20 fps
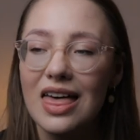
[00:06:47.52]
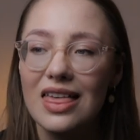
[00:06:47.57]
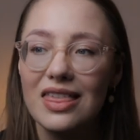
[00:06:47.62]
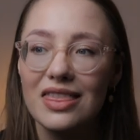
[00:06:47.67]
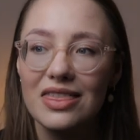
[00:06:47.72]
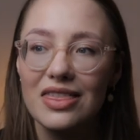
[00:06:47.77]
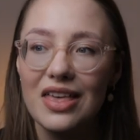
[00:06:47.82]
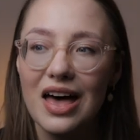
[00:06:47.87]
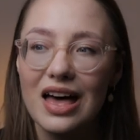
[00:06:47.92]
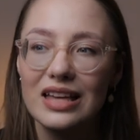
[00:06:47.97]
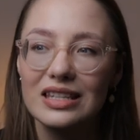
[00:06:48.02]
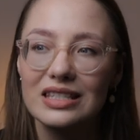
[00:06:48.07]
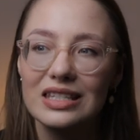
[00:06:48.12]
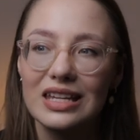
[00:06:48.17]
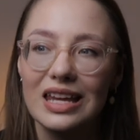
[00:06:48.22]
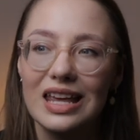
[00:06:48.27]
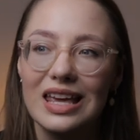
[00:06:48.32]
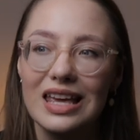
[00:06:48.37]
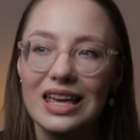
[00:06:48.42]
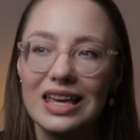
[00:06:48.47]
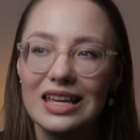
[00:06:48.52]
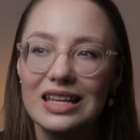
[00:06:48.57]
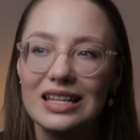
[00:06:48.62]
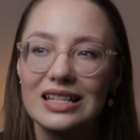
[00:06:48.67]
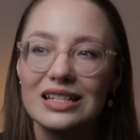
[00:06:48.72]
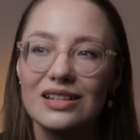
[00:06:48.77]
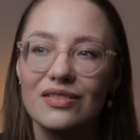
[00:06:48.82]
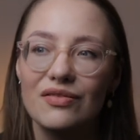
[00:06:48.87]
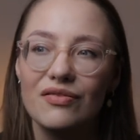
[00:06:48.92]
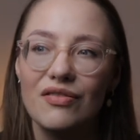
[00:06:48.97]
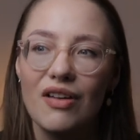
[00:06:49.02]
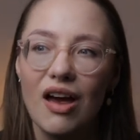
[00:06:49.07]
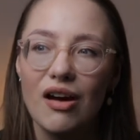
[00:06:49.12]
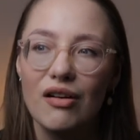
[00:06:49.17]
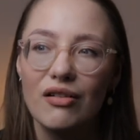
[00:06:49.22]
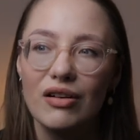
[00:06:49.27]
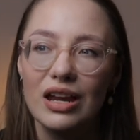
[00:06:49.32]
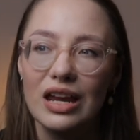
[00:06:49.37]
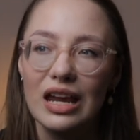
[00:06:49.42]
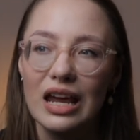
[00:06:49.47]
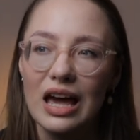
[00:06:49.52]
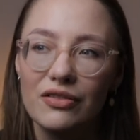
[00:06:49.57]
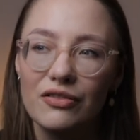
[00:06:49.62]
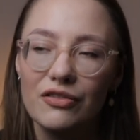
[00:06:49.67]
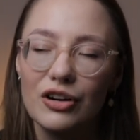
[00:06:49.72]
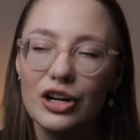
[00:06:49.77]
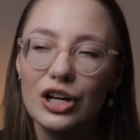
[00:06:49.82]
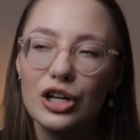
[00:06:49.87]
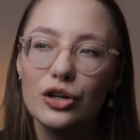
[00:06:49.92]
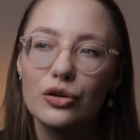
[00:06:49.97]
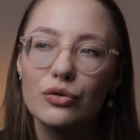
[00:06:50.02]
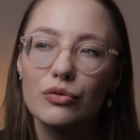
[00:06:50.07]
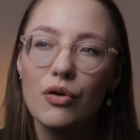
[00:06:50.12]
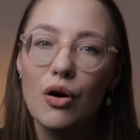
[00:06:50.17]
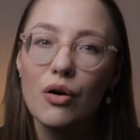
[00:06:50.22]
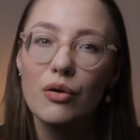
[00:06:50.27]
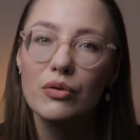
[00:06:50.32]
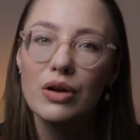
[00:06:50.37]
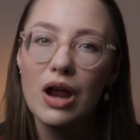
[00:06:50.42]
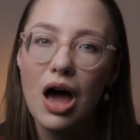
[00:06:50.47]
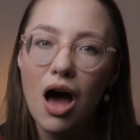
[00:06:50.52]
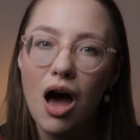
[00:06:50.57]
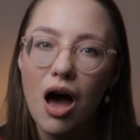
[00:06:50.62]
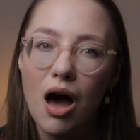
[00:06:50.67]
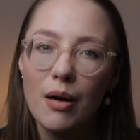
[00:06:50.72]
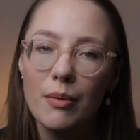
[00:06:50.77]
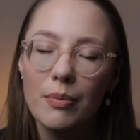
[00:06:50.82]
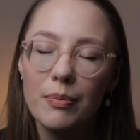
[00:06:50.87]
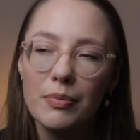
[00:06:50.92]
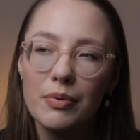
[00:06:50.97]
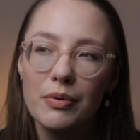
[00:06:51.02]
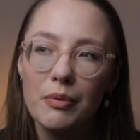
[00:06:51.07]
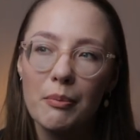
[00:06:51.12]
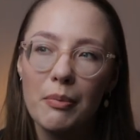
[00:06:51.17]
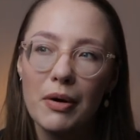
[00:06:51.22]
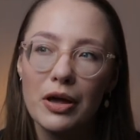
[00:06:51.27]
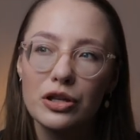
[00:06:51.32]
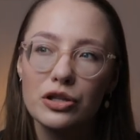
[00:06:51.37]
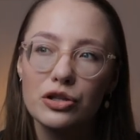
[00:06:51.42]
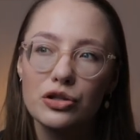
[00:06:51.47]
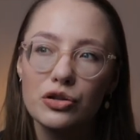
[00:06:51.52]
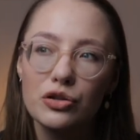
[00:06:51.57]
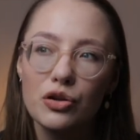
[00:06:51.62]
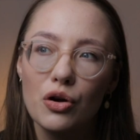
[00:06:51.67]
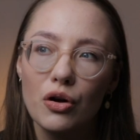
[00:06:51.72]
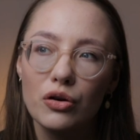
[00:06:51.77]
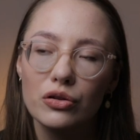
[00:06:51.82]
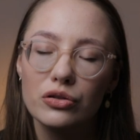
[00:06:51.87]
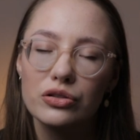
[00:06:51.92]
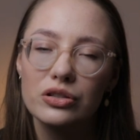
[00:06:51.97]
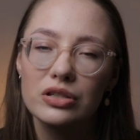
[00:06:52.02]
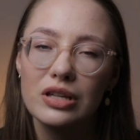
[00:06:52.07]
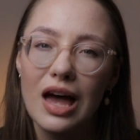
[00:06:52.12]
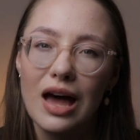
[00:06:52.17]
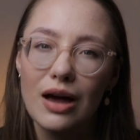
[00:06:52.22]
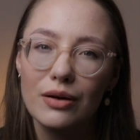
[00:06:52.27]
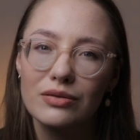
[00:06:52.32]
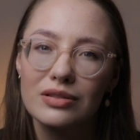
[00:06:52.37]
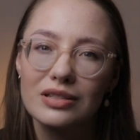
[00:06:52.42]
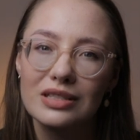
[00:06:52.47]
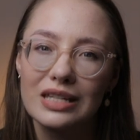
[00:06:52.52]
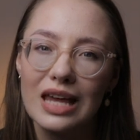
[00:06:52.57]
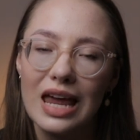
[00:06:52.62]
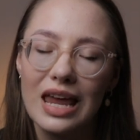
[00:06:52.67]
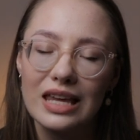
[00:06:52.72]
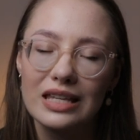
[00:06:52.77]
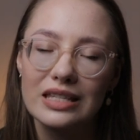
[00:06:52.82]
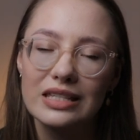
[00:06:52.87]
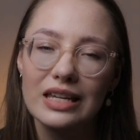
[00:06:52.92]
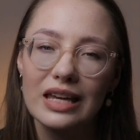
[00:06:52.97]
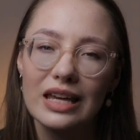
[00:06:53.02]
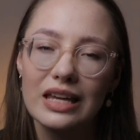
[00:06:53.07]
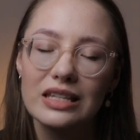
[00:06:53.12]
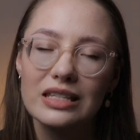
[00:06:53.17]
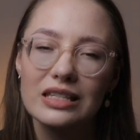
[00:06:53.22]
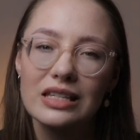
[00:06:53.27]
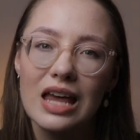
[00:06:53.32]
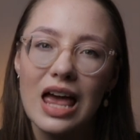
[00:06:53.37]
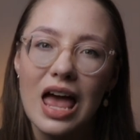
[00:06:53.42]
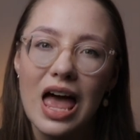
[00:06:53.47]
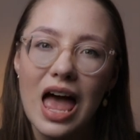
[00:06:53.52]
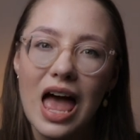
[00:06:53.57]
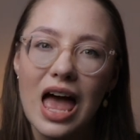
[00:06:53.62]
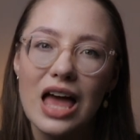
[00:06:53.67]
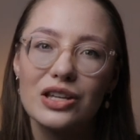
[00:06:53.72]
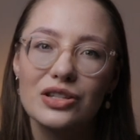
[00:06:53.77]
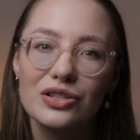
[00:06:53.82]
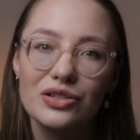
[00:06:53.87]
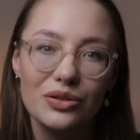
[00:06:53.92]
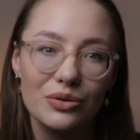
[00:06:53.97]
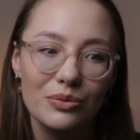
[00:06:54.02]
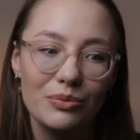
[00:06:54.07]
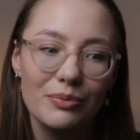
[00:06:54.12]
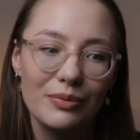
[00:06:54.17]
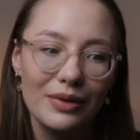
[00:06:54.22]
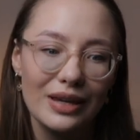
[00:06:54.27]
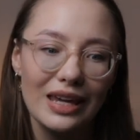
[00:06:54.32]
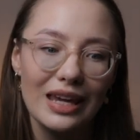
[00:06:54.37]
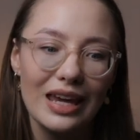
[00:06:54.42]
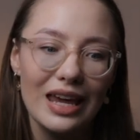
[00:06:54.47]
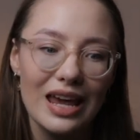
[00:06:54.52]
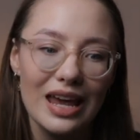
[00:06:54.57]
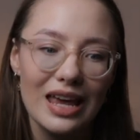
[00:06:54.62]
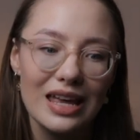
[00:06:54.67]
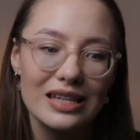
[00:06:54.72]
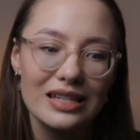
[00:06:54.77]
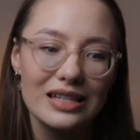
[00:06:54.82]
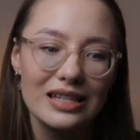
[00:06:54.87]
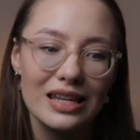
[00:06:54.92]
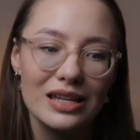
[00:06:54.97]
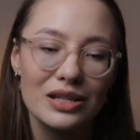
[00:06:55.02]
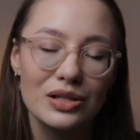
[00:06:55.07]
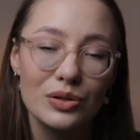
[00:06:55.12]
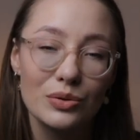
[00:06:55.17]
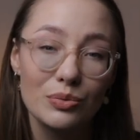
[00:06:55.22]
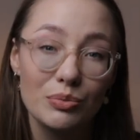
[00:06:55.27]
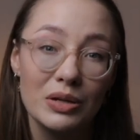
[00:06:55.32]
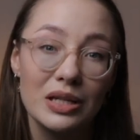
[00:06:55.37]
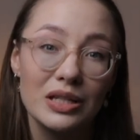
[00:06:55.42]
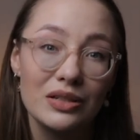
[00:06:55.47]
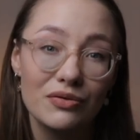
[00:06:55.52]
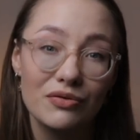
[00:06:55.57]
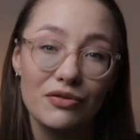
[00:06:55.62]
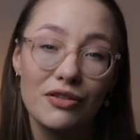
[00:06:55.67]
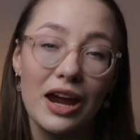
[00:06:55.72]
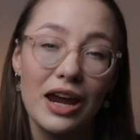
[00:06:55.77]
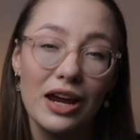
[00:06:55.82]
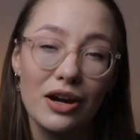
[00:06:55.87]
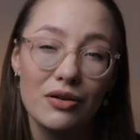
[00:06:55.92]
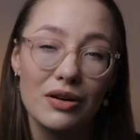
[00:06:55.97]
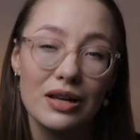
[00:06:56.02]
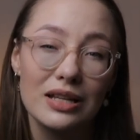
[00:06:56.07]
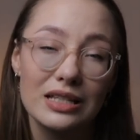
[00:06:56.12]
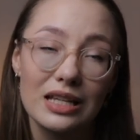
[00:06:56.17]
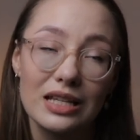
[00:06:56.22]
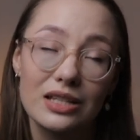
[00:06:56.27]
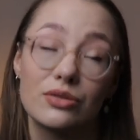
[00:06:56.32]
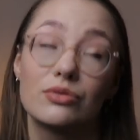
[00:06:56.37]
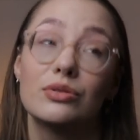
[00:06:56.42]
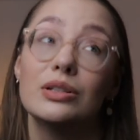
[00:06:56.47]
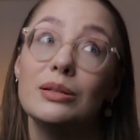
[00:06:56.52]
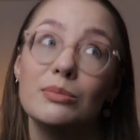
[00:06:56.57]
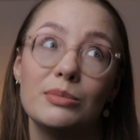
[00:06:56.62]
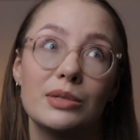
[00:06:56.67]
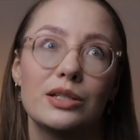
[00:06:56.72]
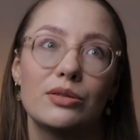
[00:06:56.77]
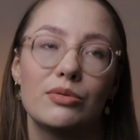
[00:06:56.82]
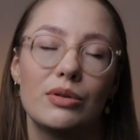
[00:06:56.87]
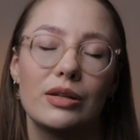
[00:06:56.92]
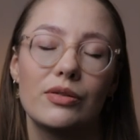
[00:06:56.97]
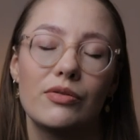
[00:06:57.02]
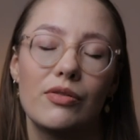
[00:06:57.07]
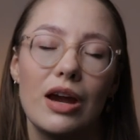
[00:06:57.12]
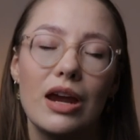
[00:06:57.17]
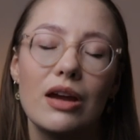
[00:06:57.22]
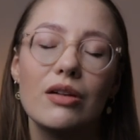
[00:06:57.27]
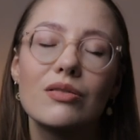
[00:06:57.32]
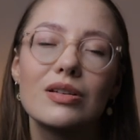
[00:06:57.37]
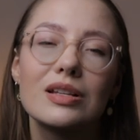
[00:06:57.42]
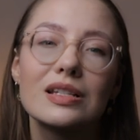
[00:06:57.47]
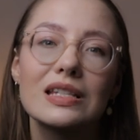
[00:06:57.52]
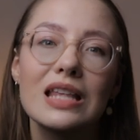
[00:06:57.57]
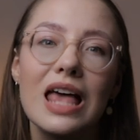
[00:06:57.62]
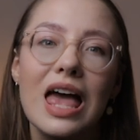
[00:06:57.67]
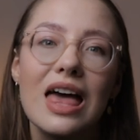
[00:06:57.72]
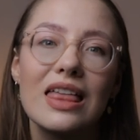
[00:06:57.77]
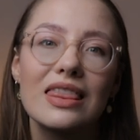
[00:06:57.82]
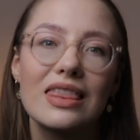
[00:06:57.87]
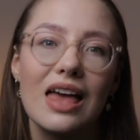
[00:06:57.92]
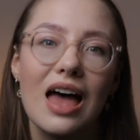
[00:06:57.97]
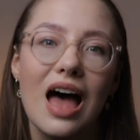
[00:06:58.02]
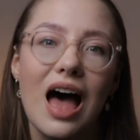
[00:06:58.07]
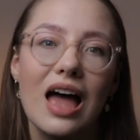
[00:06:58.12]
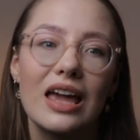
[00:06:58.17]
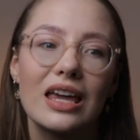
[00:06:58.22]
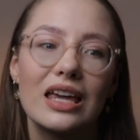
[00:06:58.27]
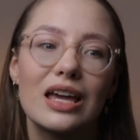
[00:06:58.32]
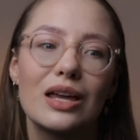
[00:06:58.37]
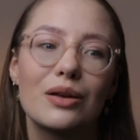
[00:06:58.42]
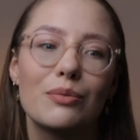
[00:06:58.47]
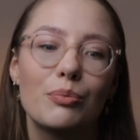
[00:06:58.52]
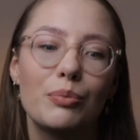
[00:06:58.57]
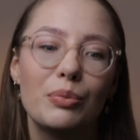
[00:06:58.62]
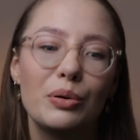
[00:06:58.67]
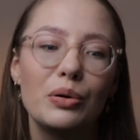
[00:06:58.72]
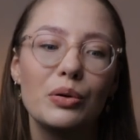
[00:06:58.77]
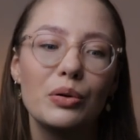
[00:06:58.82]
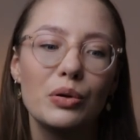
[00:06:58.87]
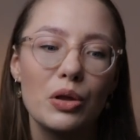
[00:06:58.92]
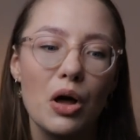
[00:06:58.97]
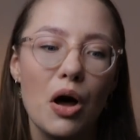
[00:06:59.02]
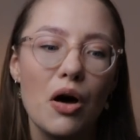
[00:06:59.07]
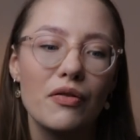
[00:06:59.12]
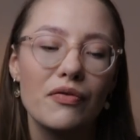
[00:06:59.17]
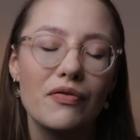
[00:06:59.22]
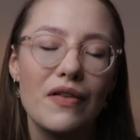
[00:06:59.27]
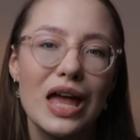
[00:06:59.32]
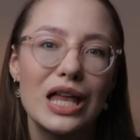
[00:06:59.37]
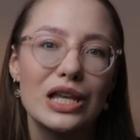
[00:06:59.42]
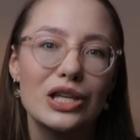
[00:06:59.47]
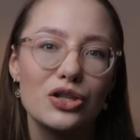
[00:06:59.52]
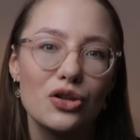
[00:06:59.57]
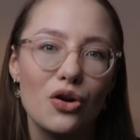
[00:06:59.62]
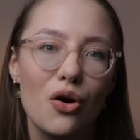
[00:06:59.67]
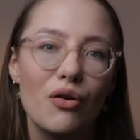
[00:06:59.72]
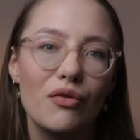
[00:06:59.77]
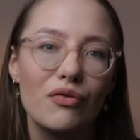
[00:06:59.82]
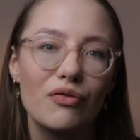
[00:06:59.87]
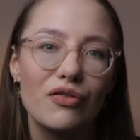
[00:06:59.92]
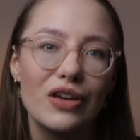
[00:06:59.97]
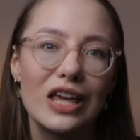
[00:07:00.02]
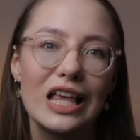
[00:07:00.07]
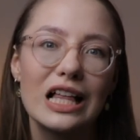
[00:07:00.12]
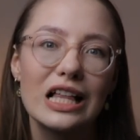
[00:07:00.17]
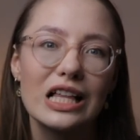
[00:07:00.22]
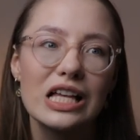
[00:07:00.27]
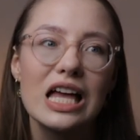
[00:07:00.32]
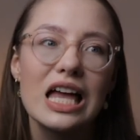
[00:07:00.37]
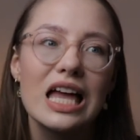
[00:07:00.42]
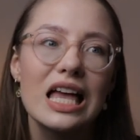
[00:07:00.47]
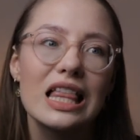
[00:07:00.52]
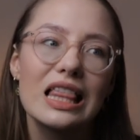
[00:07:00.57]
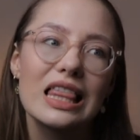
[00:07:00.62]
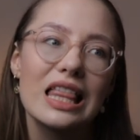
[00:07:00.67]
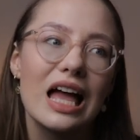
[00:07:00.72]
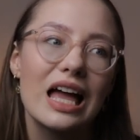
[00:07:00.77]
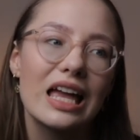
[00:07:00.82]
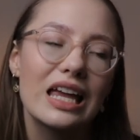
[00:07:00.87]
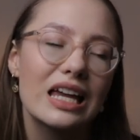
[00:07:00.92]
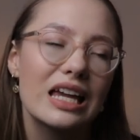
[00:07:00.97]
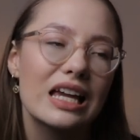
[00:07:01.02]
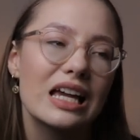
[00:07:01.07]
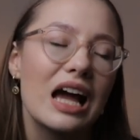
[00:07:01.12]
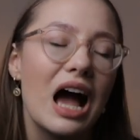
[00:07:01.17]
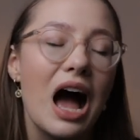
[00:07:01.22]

that is very, very grown up but not outdated. And to me, it's a sweet fragrance, extremely sweet fragrance that I can pull off and not feel like